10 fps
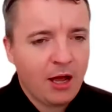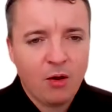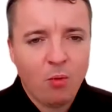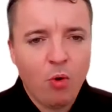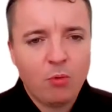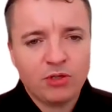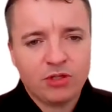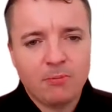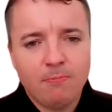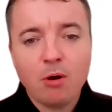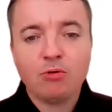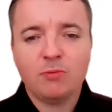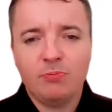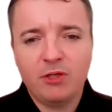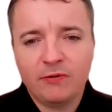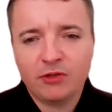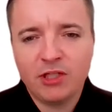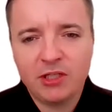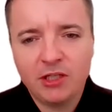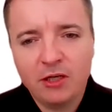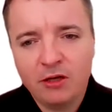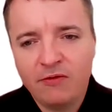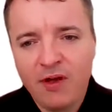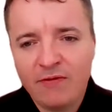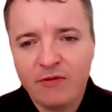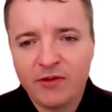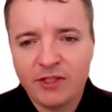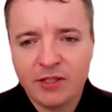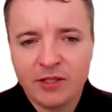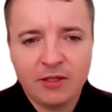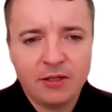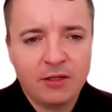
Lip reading: what was the most beautiful city you've ever visited?